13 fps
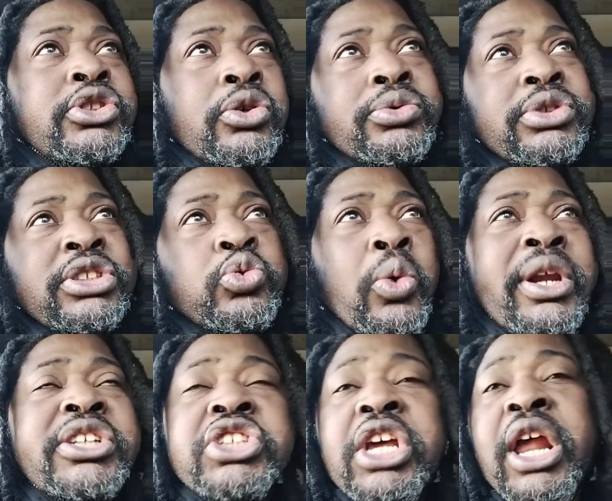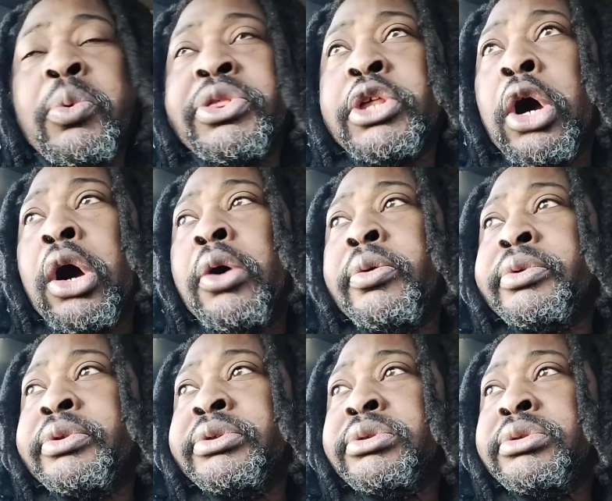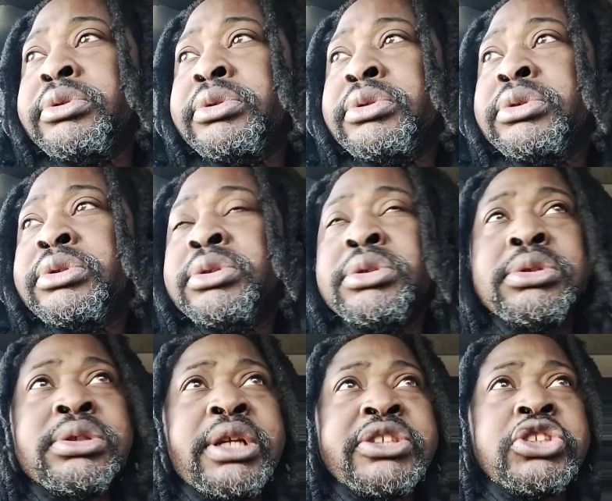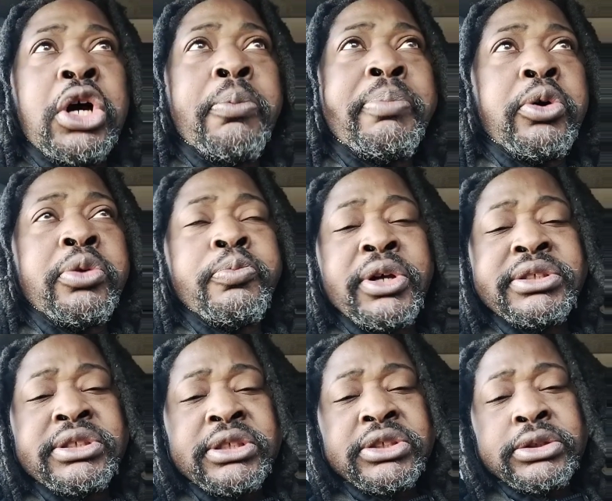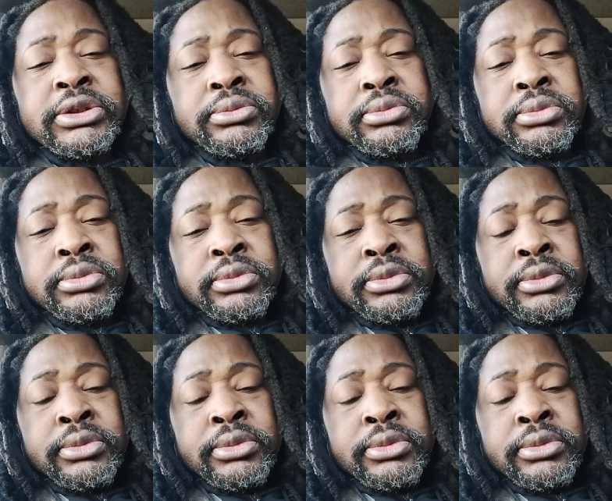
So just want to share that with y'all. Let's start building, brothers and sisters.